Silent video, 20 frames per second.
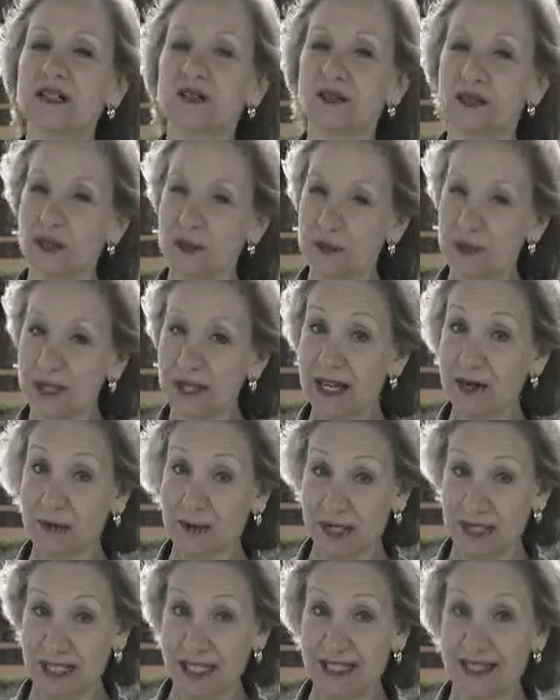groups that
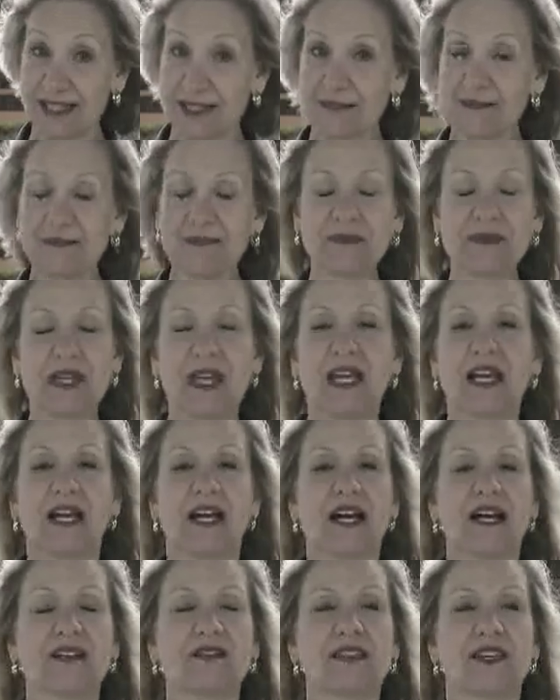would need them.
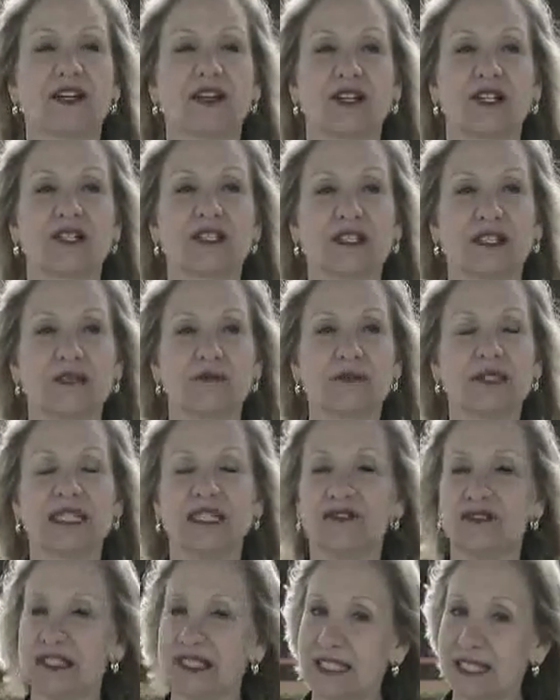There are some
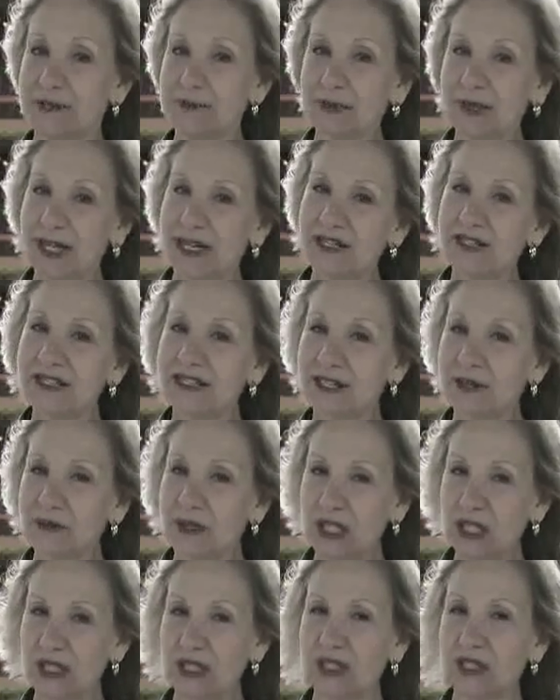DVD players that
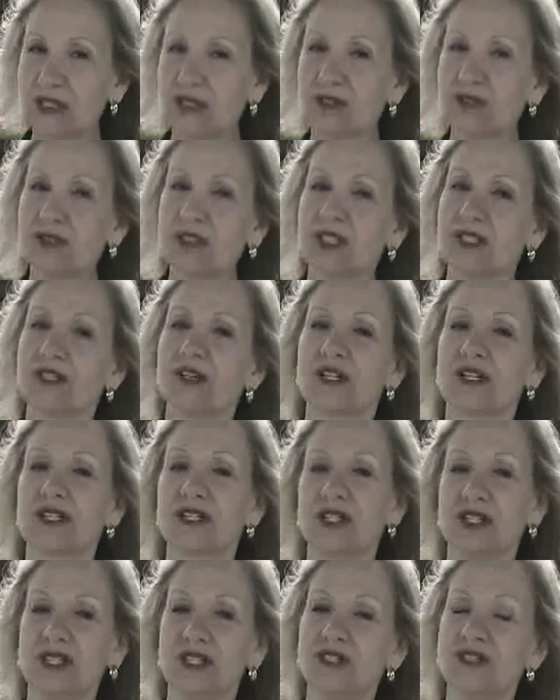we could use in order
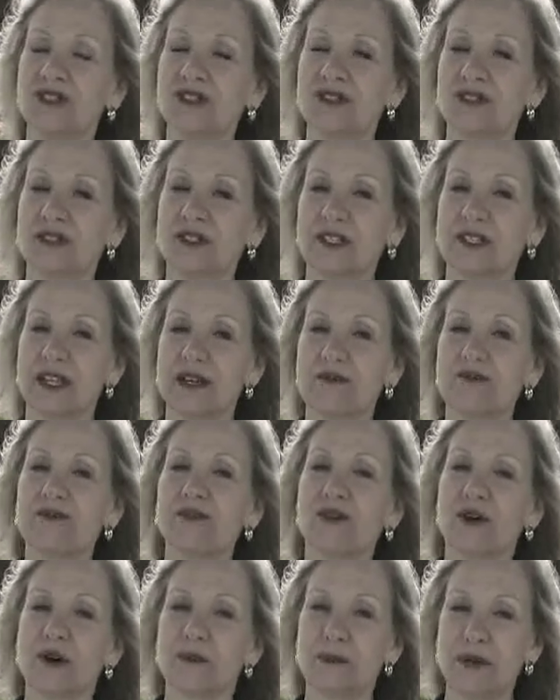to use them
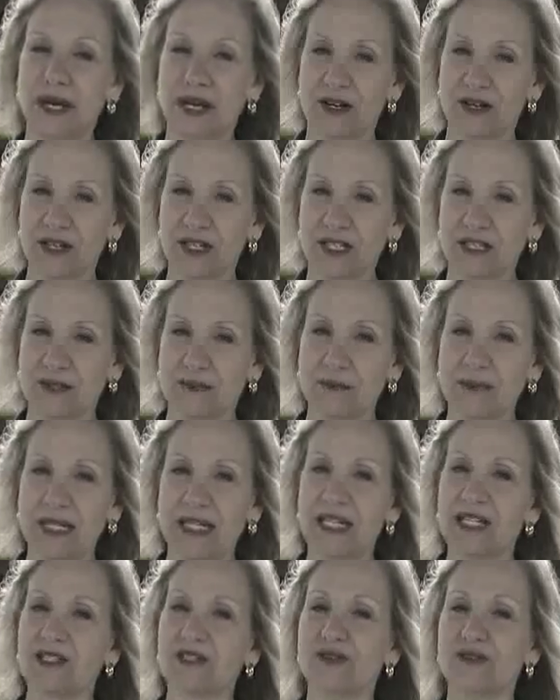for parish
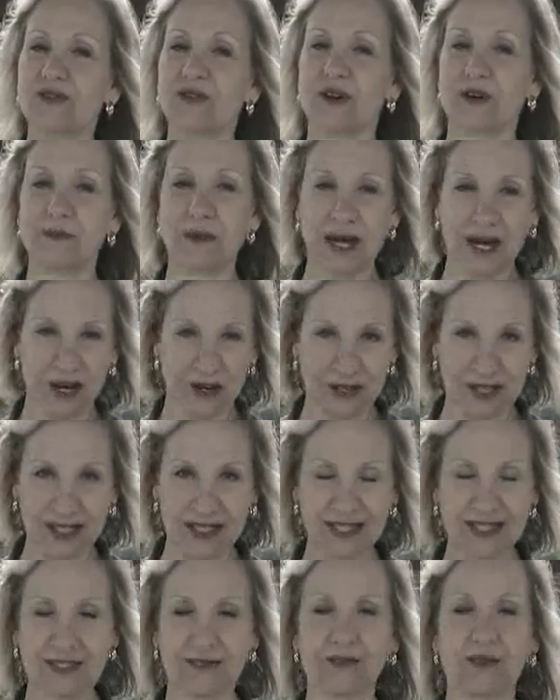meetings for
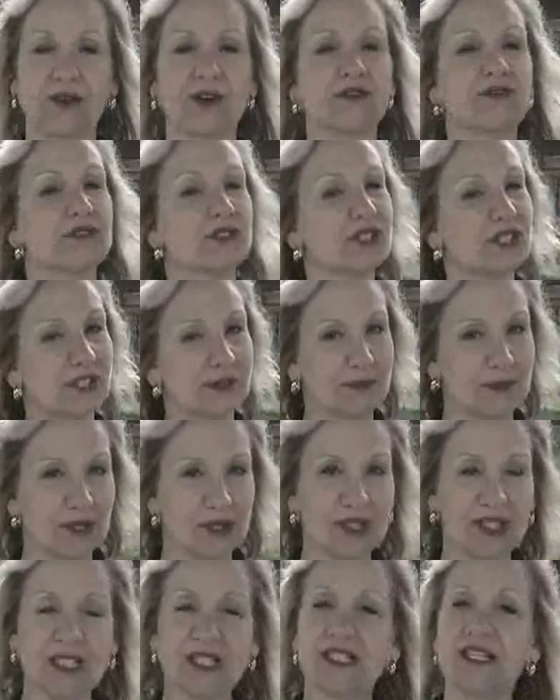parents, for First
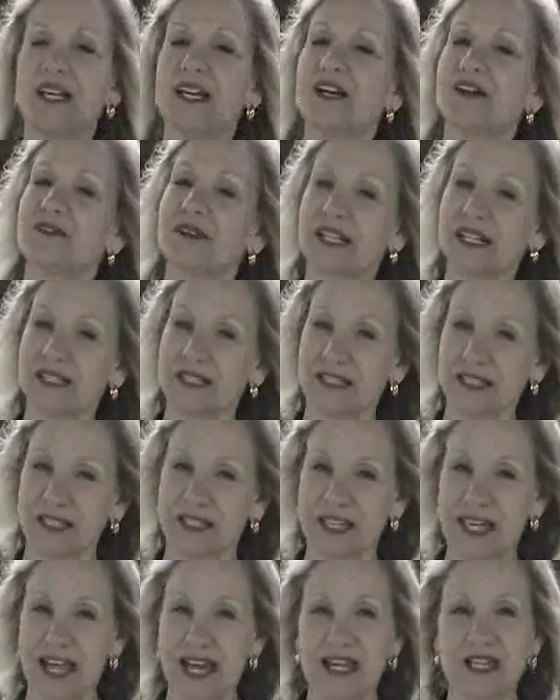Communion,
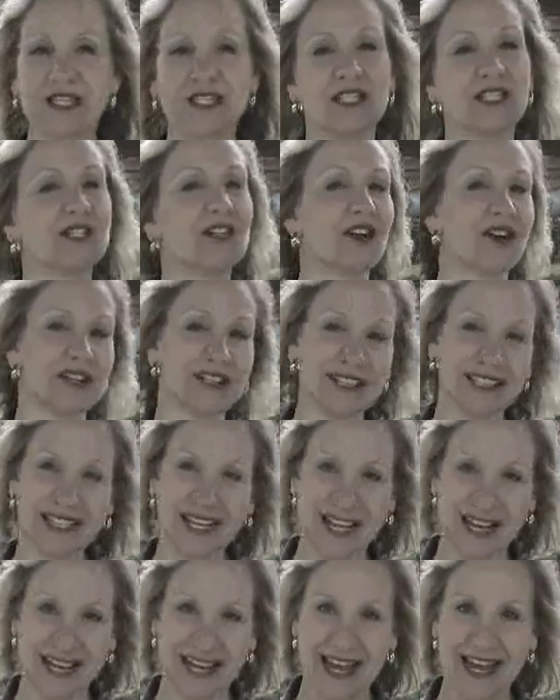Reconciliation,
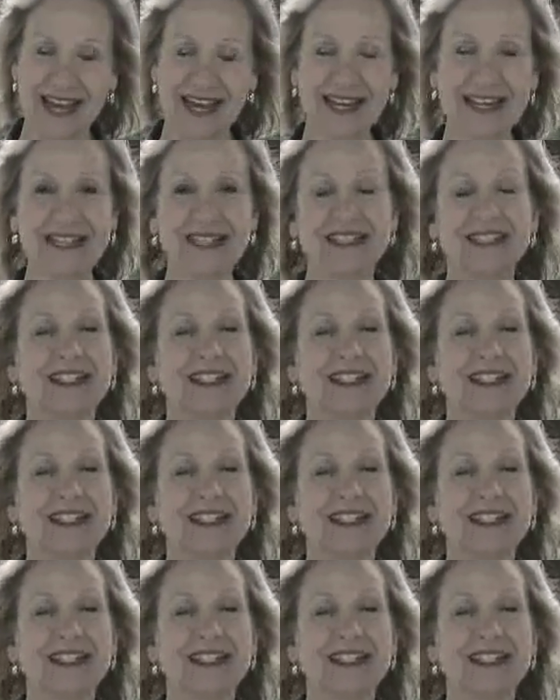RCIA.